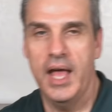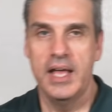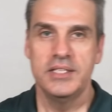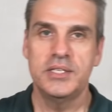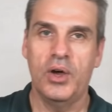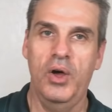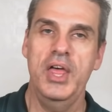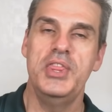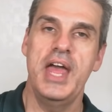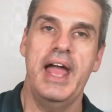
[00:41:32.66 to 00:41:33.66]
So
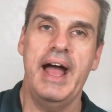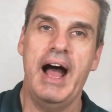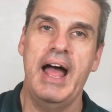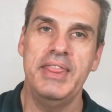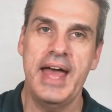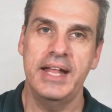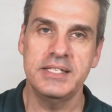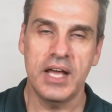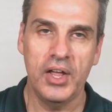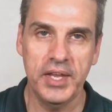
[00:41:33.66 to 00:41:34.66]
that's
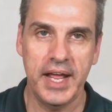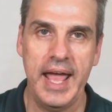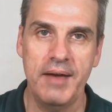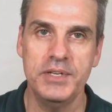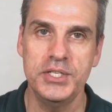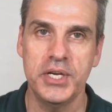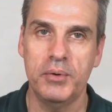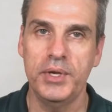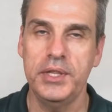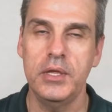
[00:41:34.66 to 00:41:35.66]
all that I have to share
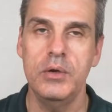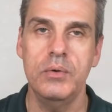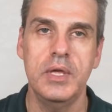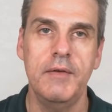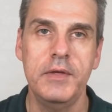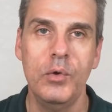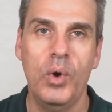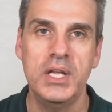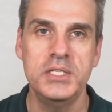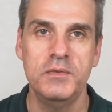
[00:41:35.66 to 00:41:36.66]
with you. If you
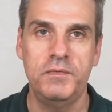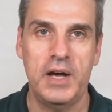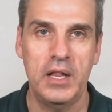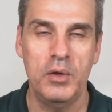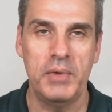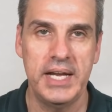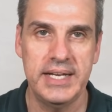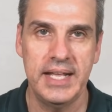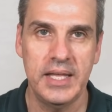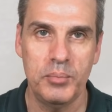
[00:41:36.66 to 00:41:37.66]
want to follow my
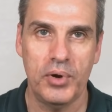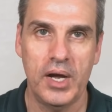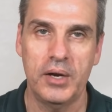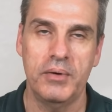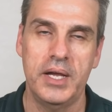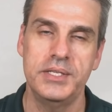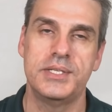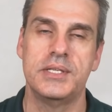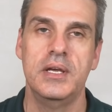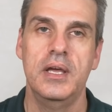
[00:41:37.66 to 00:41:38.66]
daily
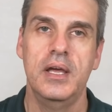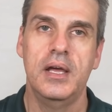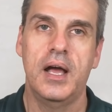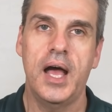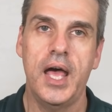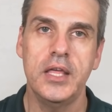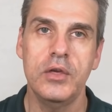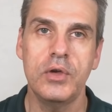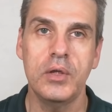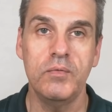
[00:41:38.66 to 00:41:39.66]
progress,
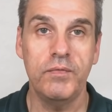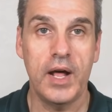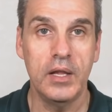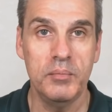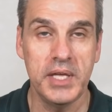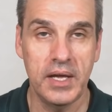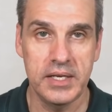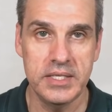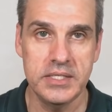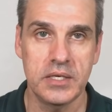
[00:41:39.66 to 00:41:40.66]
you can follow me on
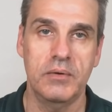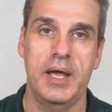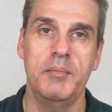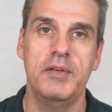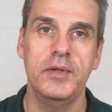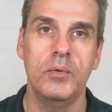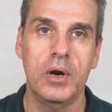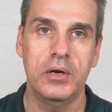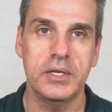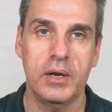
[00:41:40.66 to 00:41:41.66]
Instagram if you
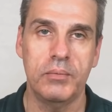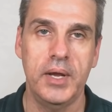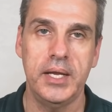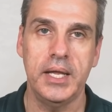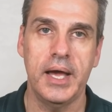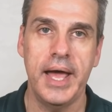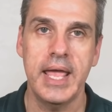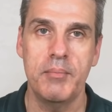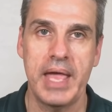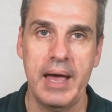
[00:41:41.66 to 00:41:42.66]
aren't already. I
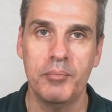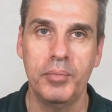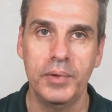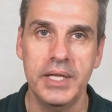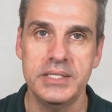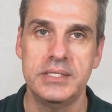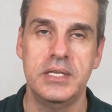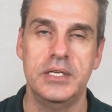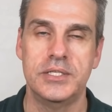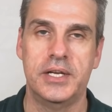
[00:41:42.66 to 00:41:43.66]
am at
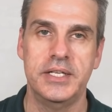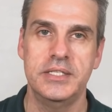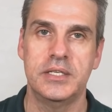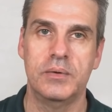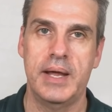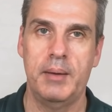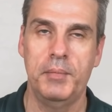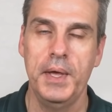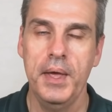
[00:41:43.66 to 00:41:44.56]
blitstitch on Instagram.